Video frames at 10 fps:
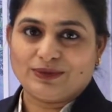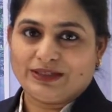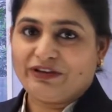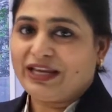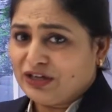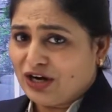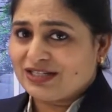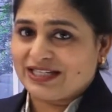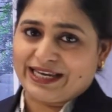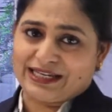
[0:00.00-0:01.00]
We cannot
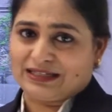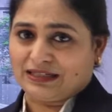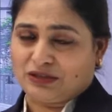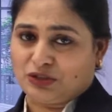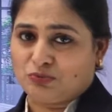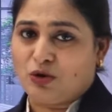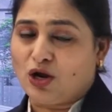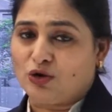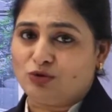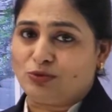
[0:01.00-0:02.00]
say yes, this is small
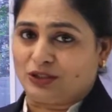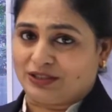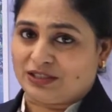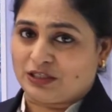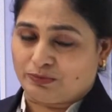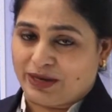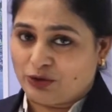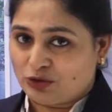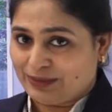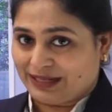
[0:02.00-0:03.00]
room or this is big
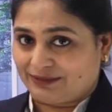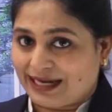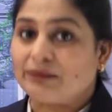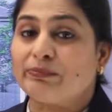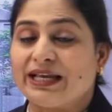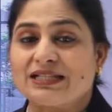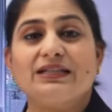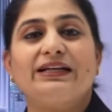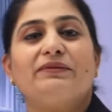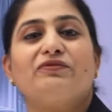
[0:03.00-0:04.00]
room, and that makes the
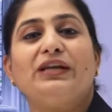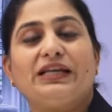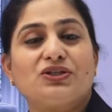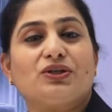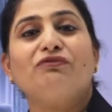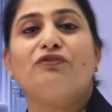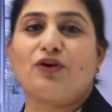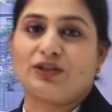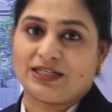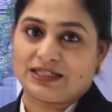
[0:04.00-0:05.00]
definition
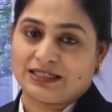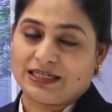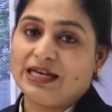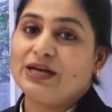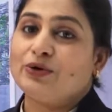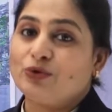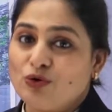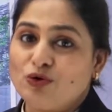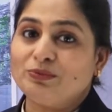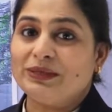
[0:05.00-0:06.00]
for this room